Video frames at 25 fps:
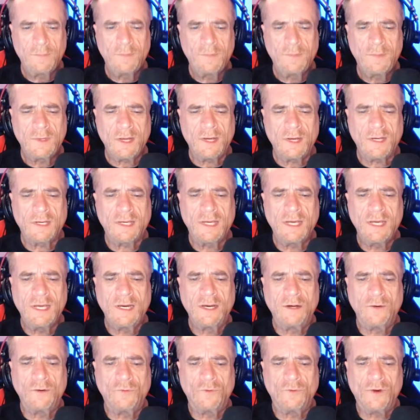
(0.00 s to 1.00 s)

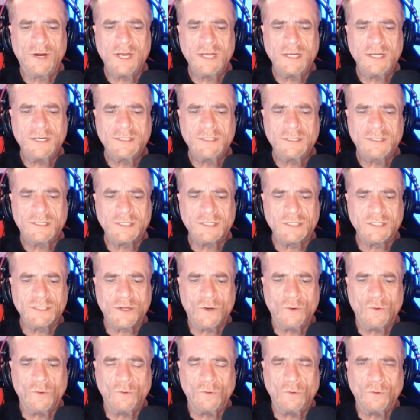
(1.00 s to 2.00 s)
Akela raised his
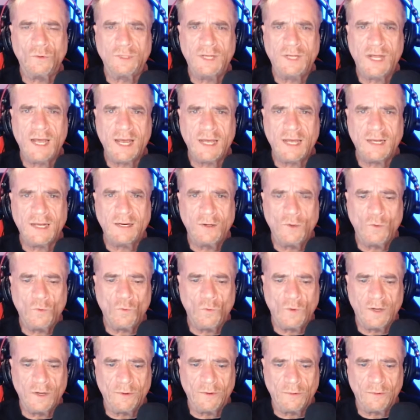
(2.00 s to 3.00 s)
old head
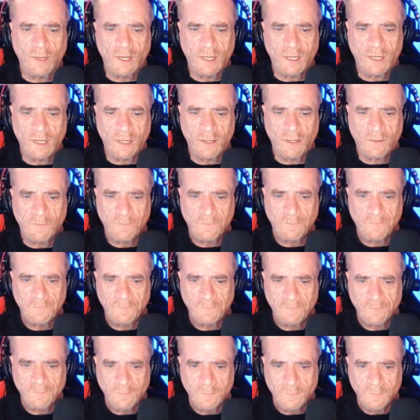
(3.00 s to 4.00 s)
wearily.
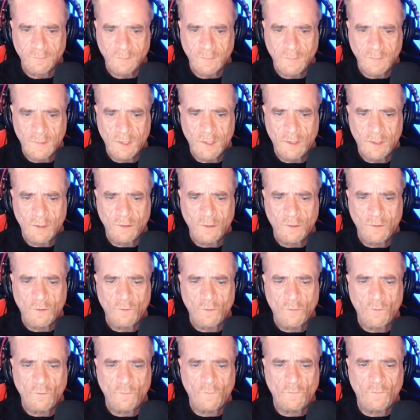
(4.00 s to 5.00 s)

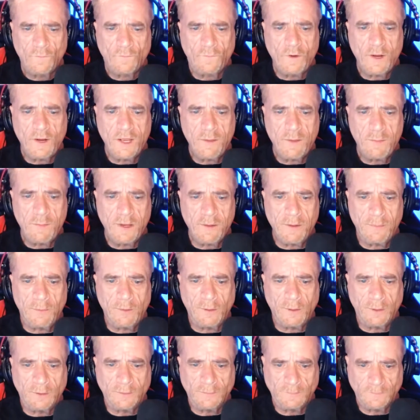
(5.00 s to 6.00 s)
"Free
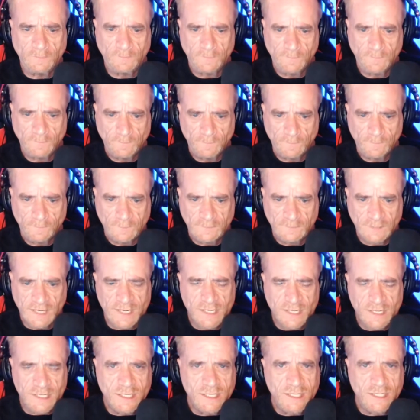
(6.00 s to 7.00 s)
people,
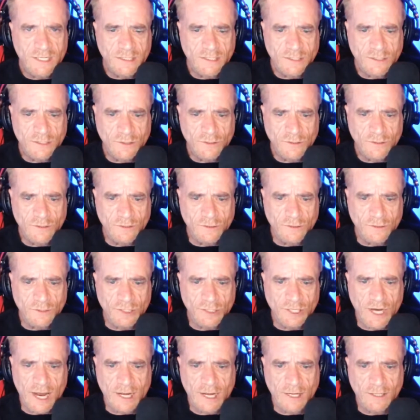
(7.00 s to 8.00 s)
and ye too,
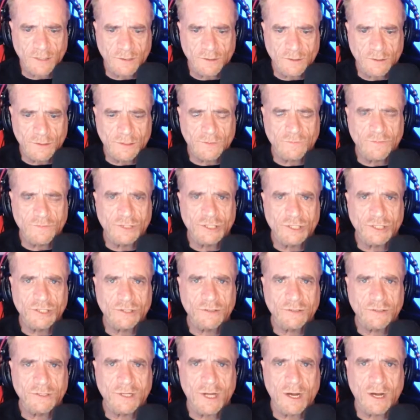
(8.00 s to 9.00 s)
jackals of
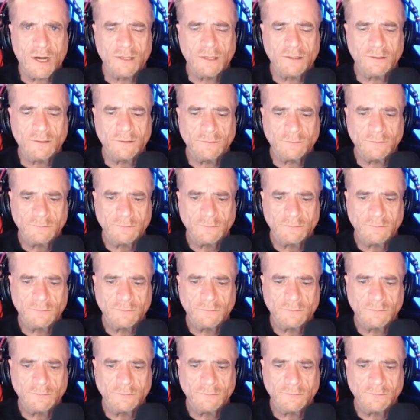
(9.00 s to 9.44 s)
Shere Khan.